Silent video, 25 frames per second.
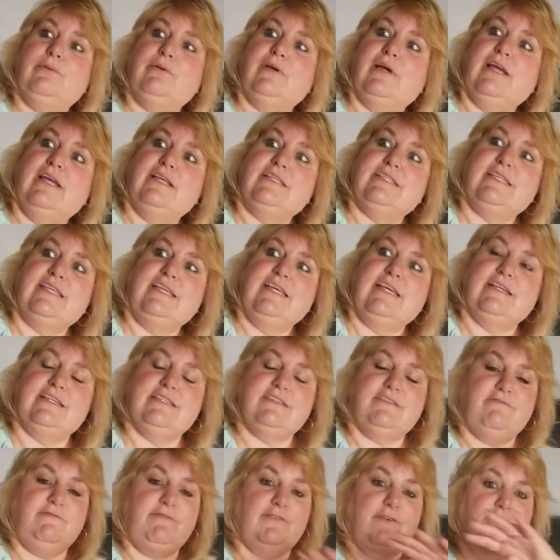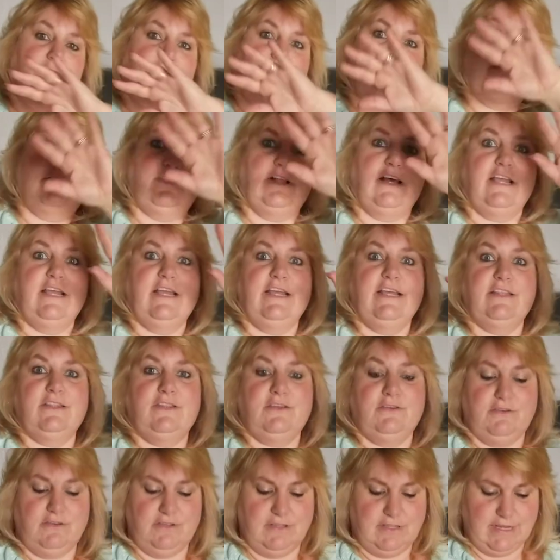I see his fur flying
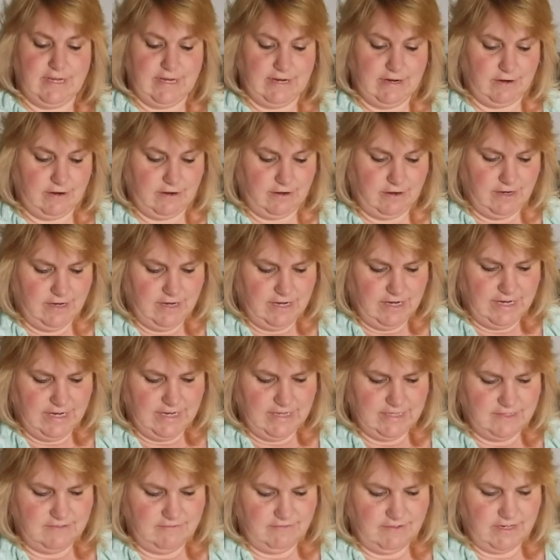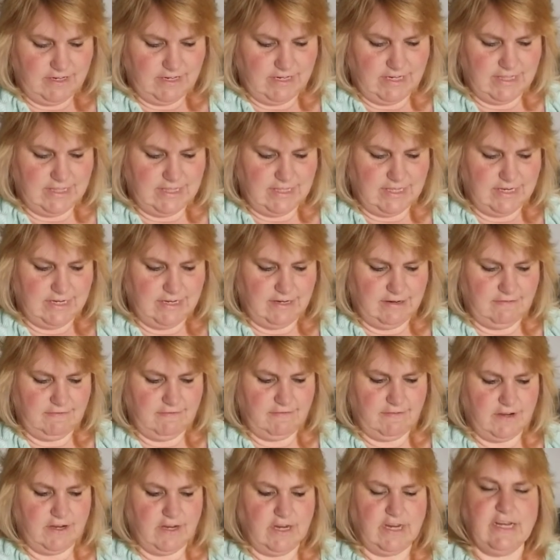through there. It's very thin and
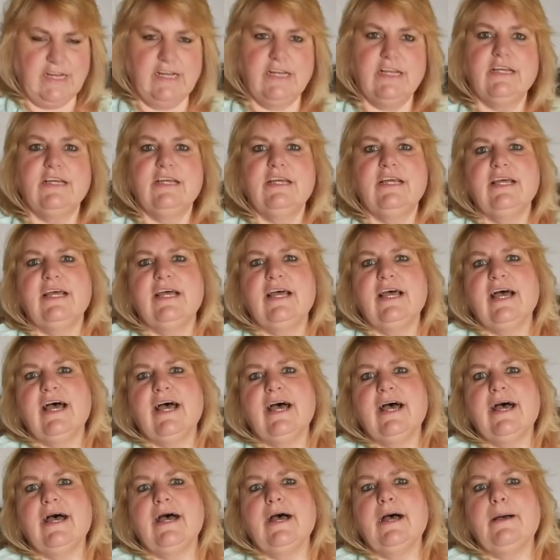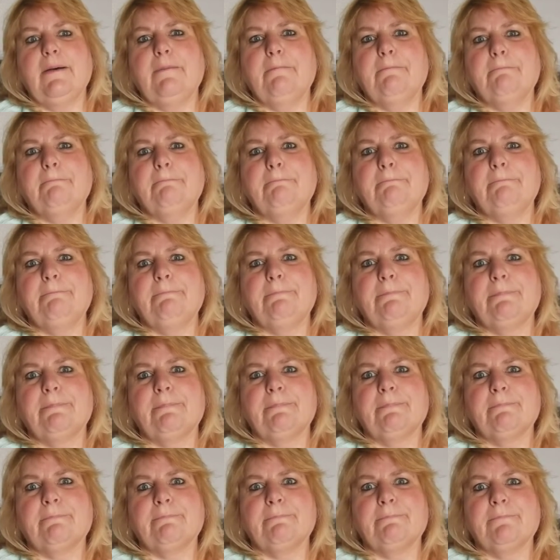fine. Um,
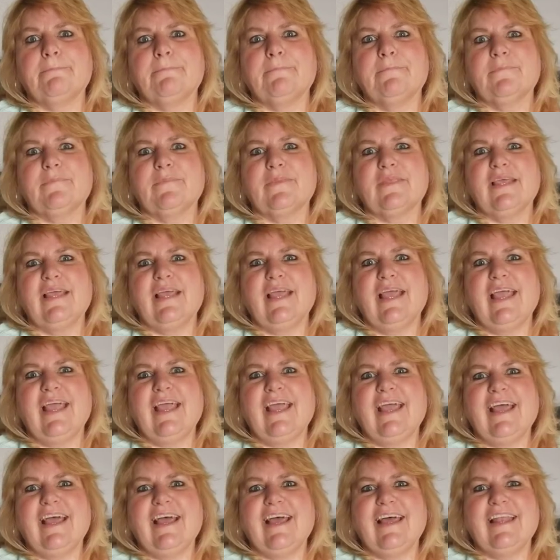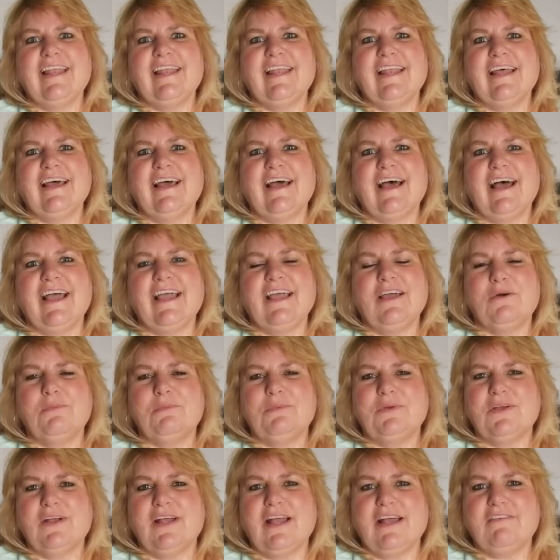and I hope
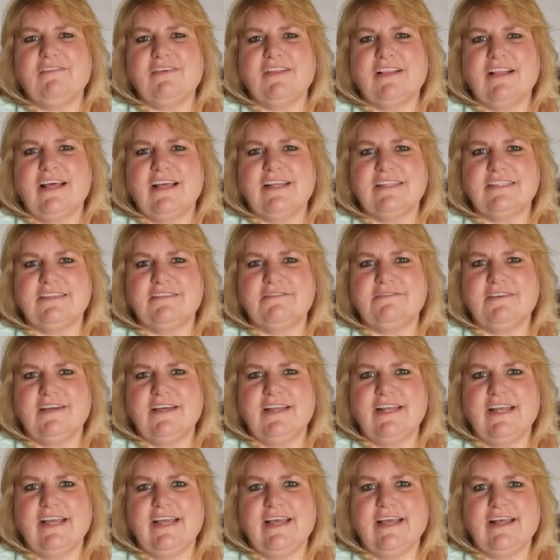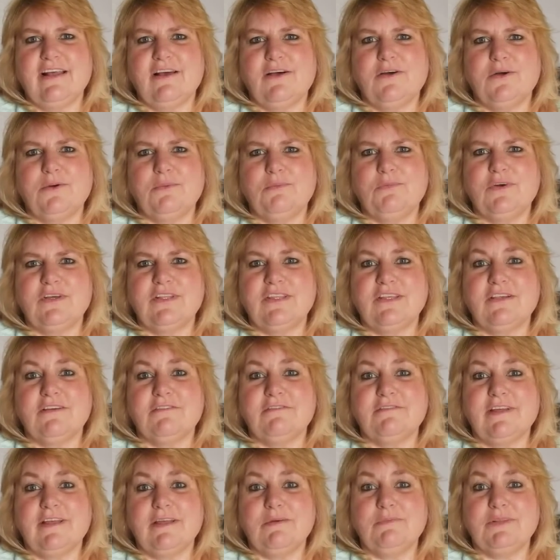you're having lots of fun at home with your
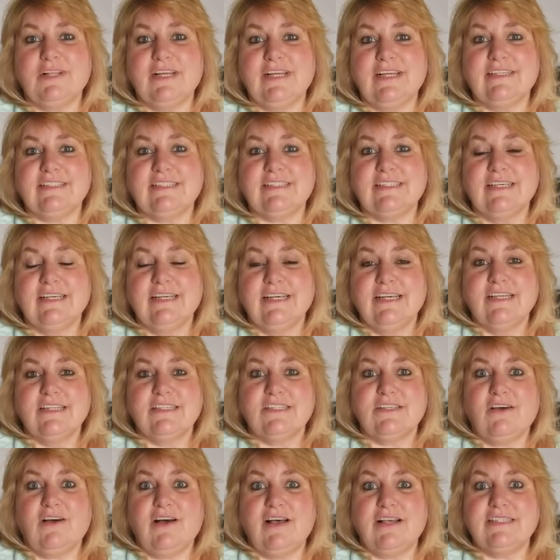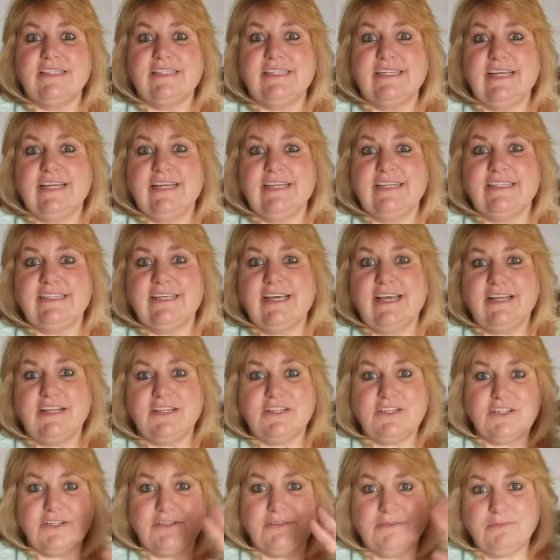families. So I'll stay in
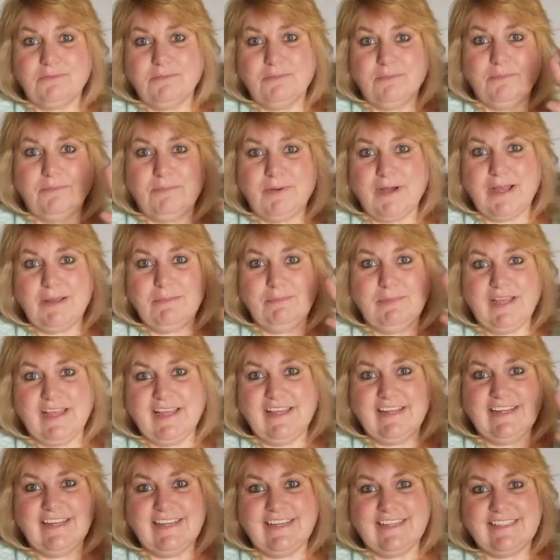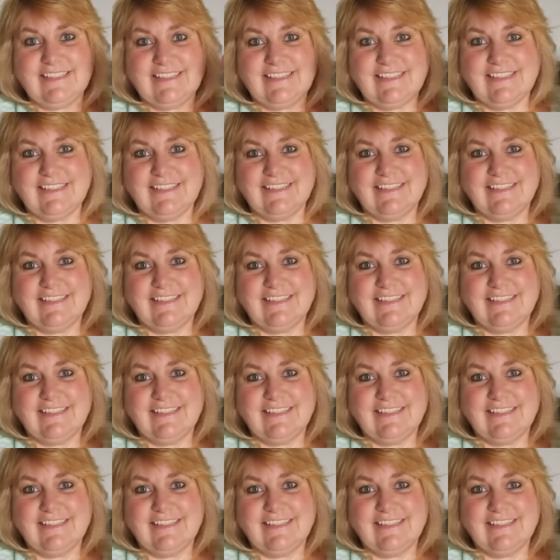touch. Bye, pandas.